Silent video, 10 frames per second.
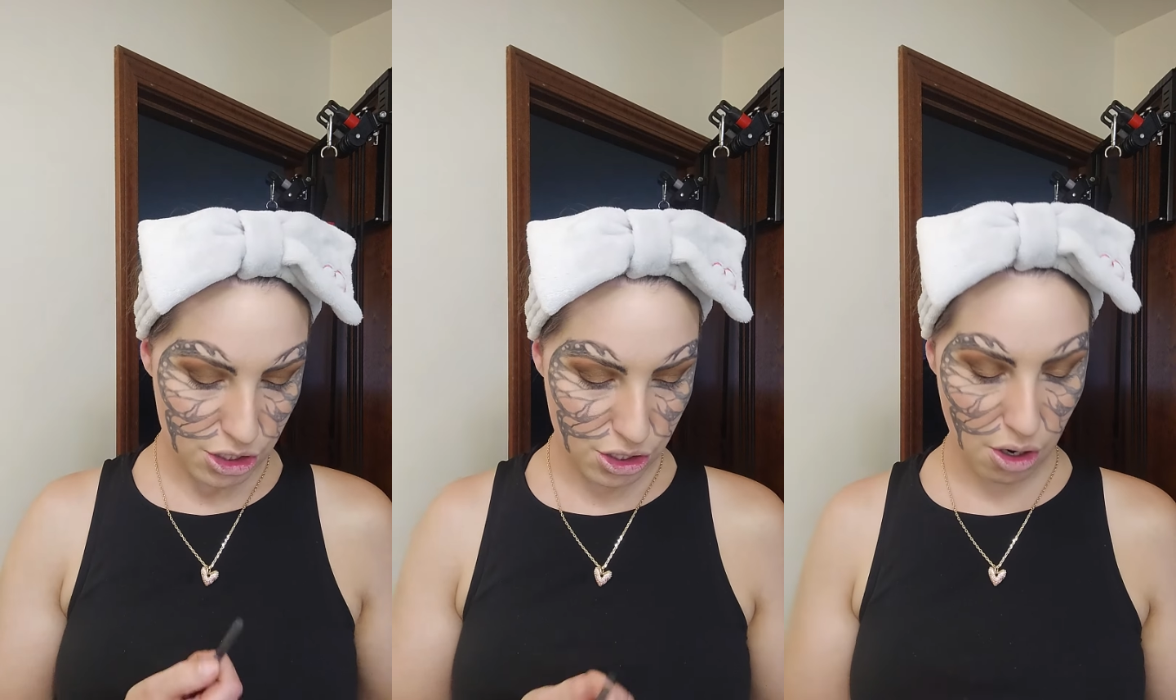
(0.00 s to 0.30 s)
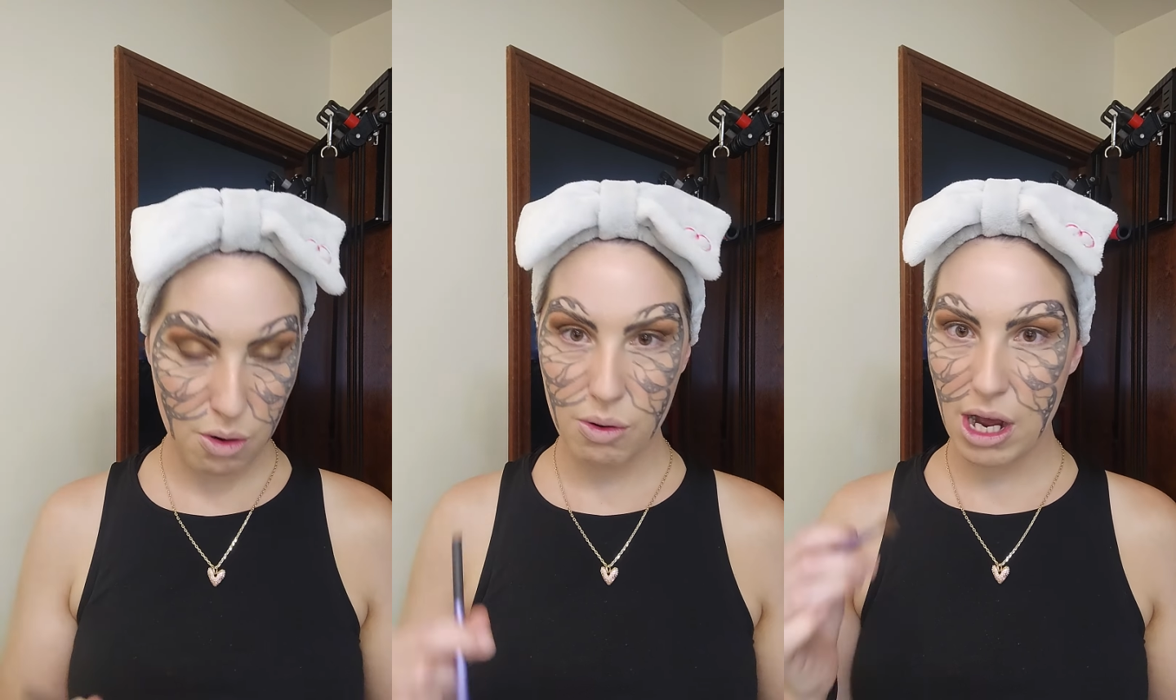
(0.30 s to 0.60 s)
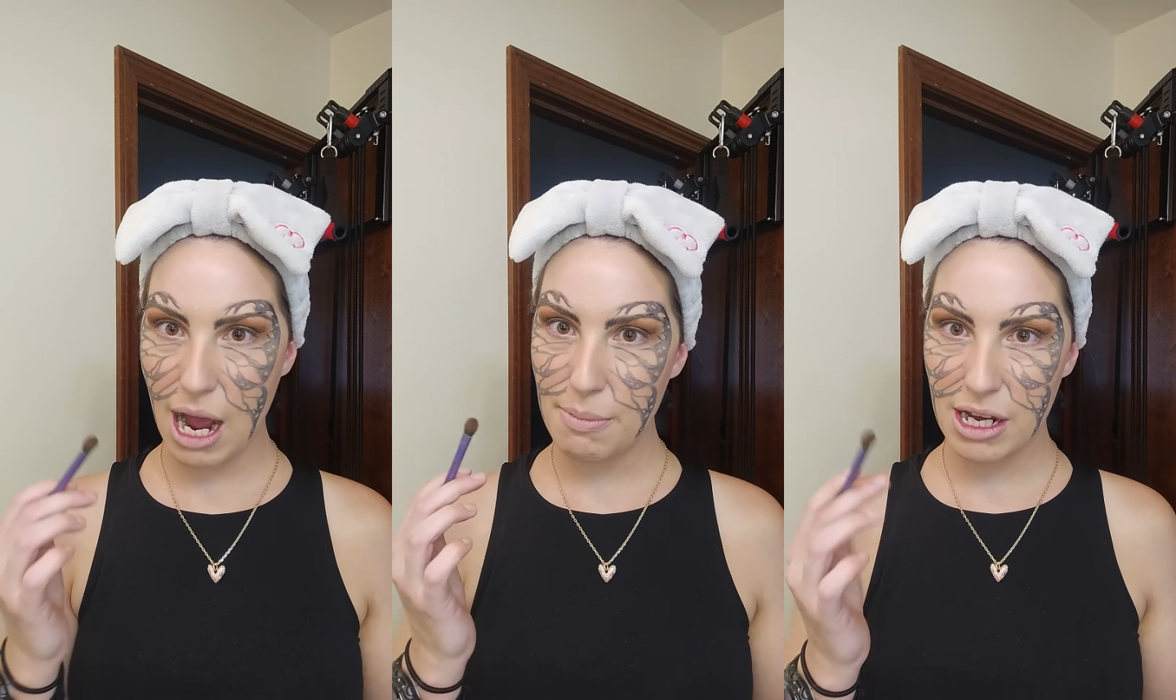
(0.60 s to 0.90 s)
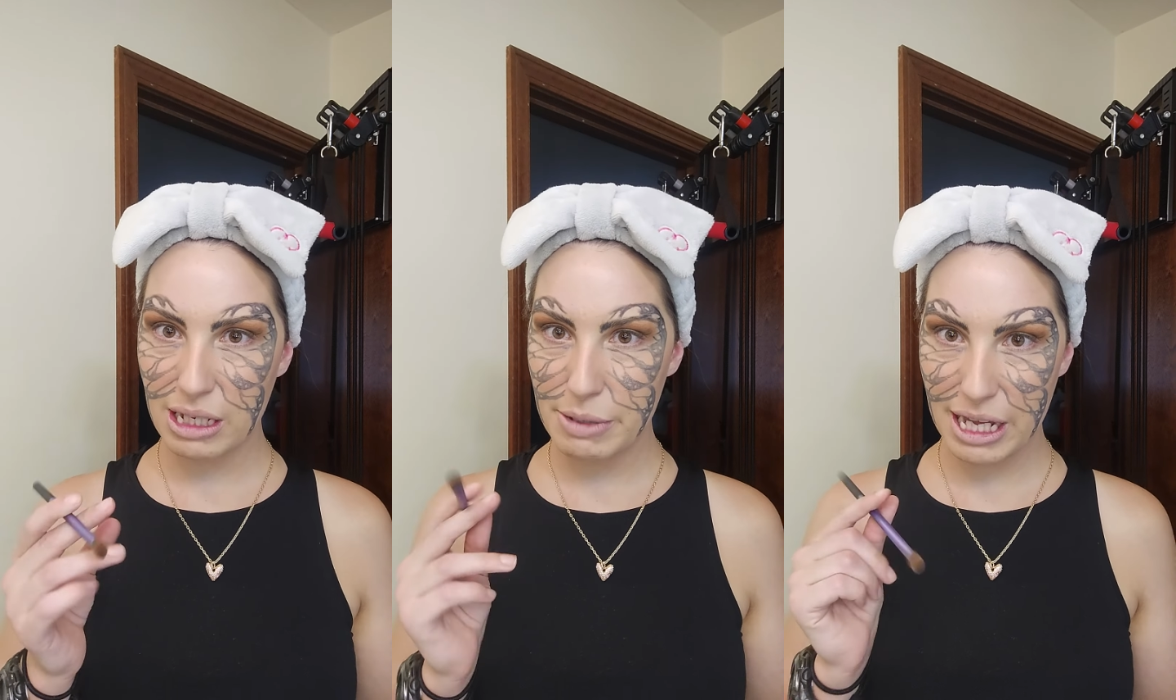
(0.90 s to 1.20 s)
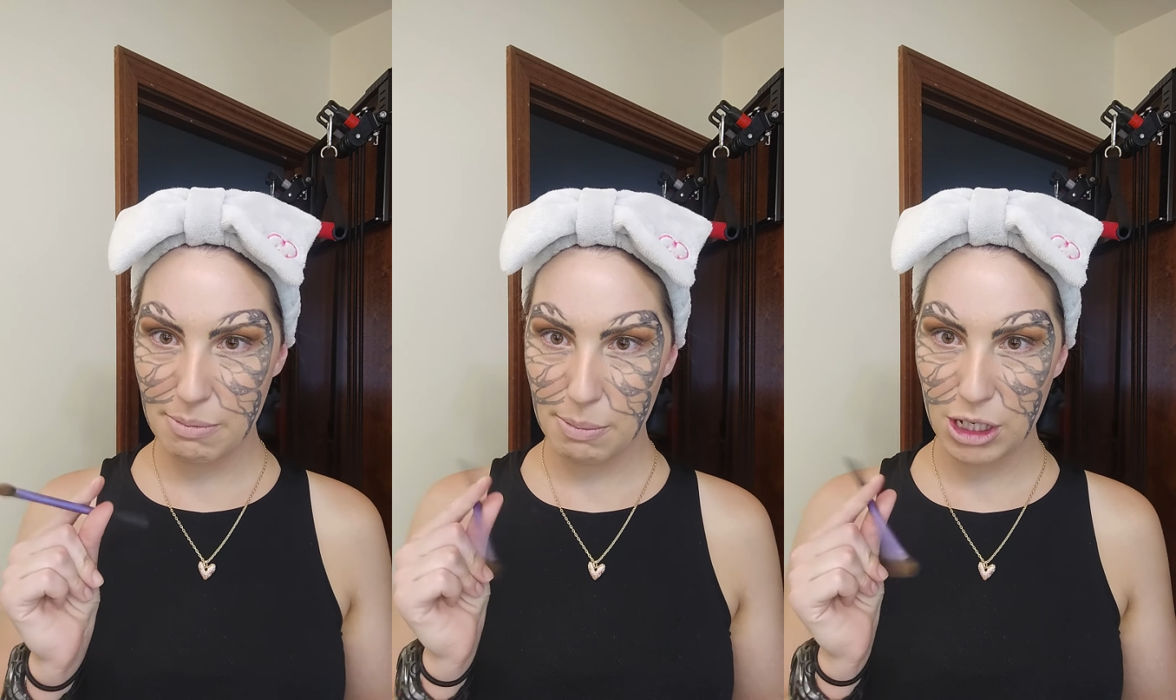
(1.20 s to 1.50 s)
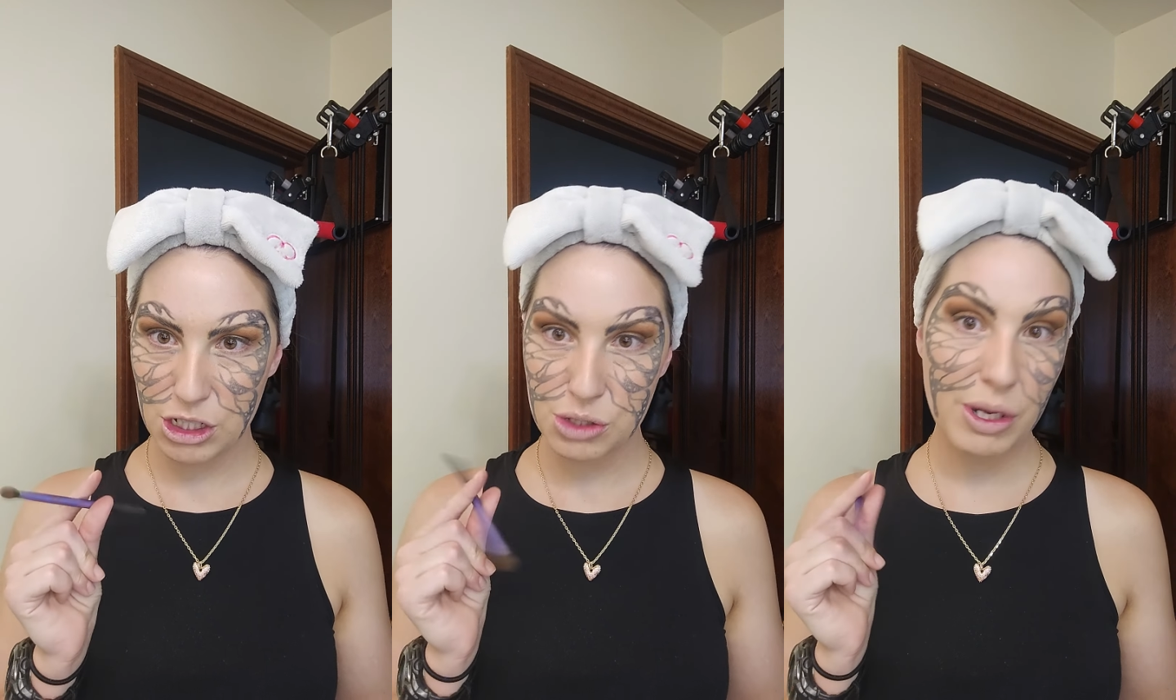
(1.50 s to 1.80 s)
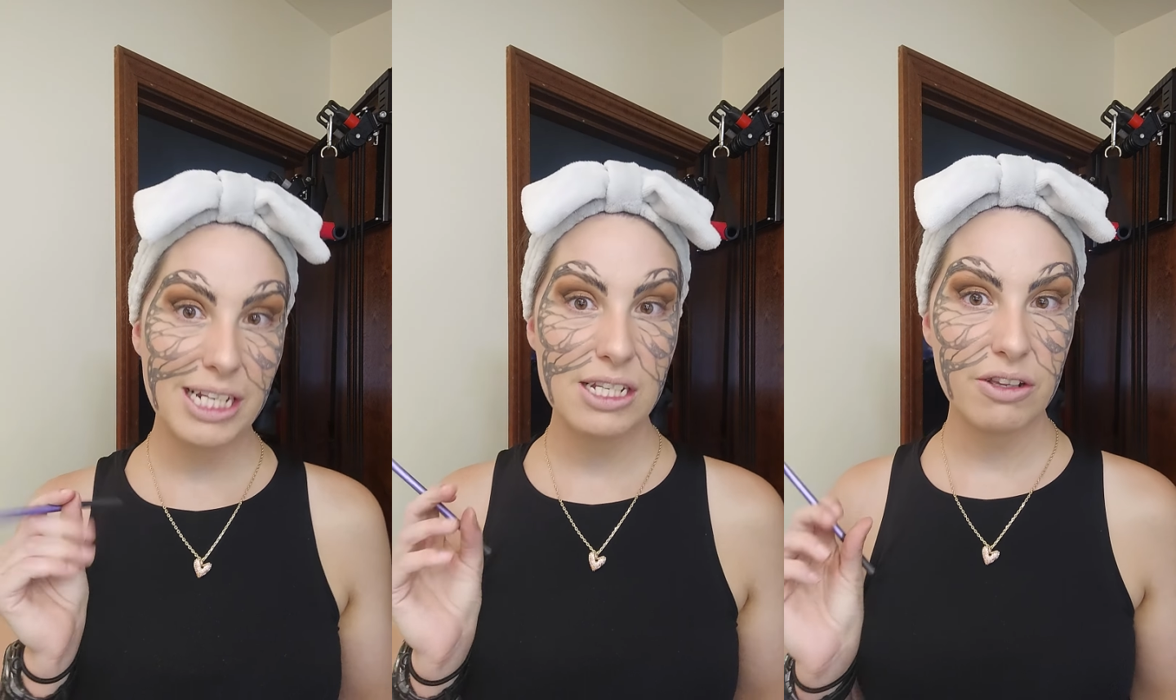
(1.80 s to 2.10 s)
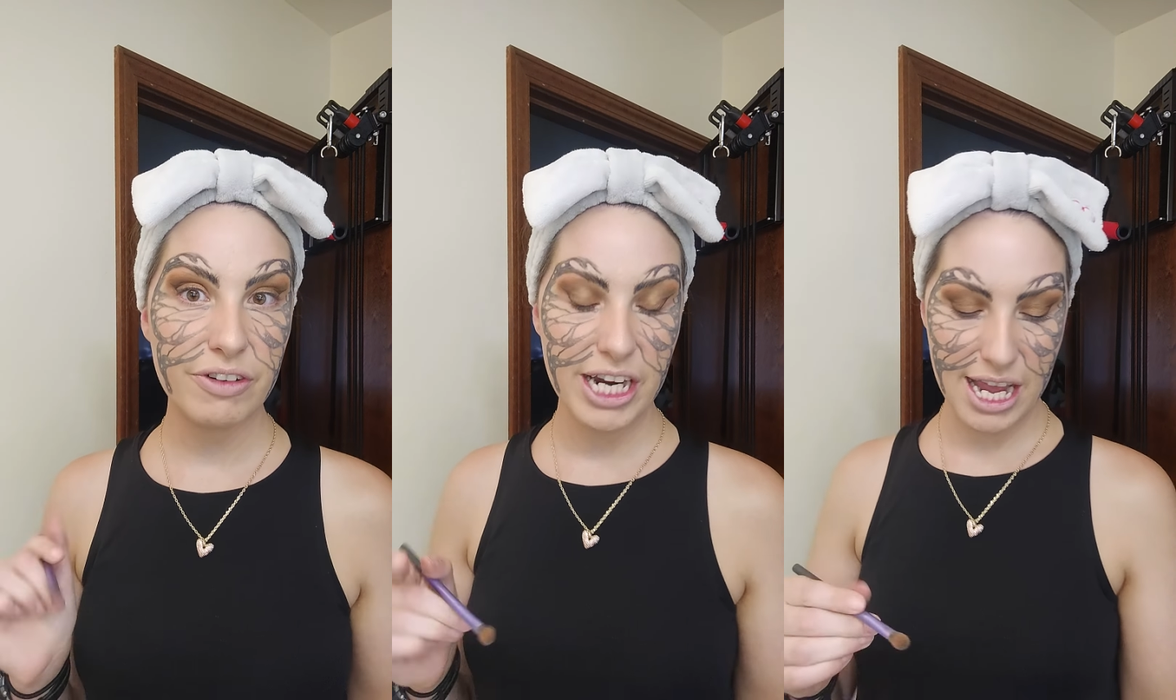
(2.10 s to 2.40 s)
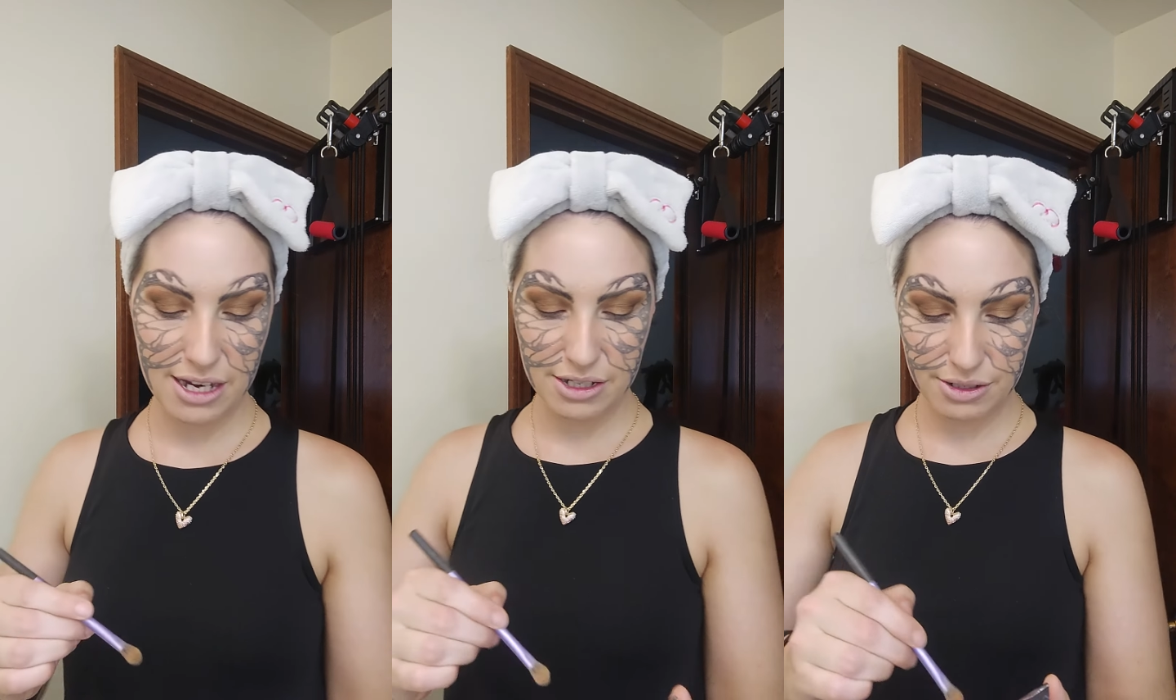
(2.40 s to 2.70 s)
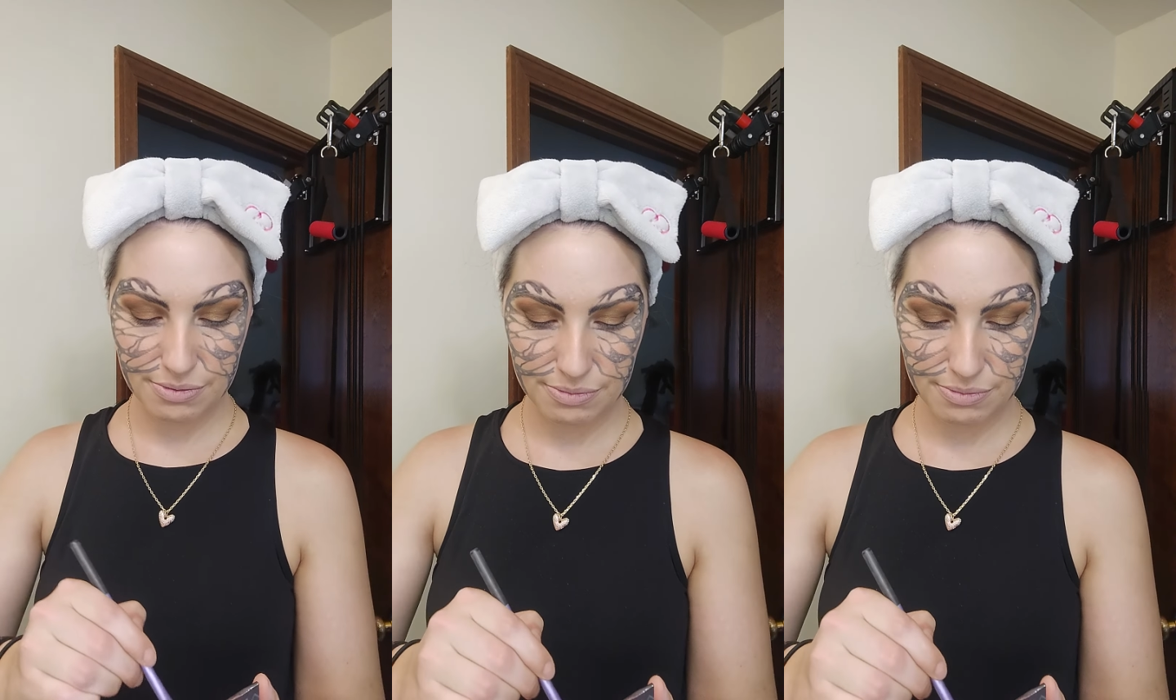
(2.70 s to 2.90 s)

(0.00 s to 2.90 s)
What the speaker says: So I'm not going to be getting my brushes wet until the very end.